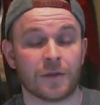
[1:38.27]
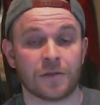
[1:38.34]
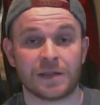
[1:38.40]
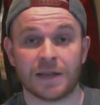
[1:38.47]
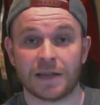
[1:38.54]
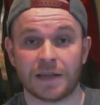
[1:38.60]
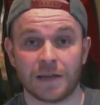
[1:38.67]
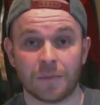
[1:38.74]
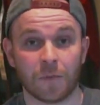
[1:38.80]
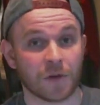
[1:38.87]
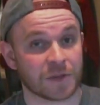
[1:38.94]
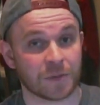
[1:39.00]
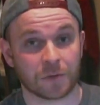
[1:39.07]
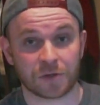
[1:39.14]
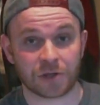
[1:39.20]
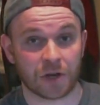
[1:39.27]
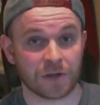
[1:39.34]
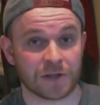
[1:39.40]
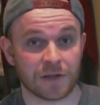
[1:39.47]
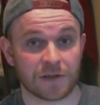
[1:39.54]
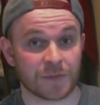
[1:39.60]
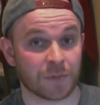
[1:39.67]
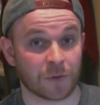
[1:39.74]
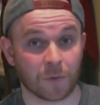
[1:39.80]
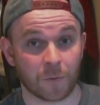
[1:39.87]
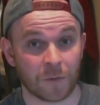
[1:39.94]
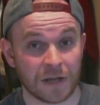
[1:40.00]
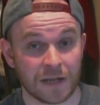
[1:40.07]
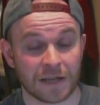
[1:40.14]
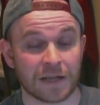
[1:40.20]
they're taking multiple shout outs
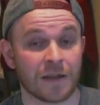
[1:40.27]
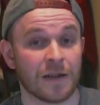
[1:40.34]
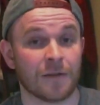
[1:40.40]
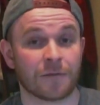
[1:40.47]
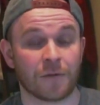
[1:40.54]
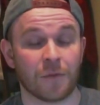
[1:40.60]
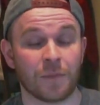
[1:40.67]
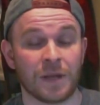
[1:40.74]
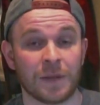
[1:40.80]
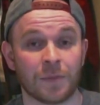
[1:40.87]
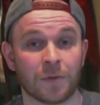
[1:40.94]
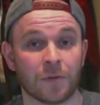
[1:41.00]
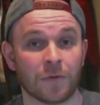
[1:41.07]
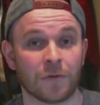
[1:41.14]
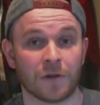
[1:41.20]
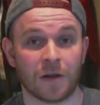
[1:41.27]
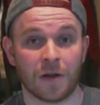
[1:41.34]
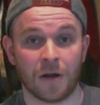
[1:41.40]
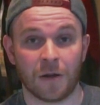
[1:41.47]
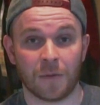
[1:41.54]
per week from people,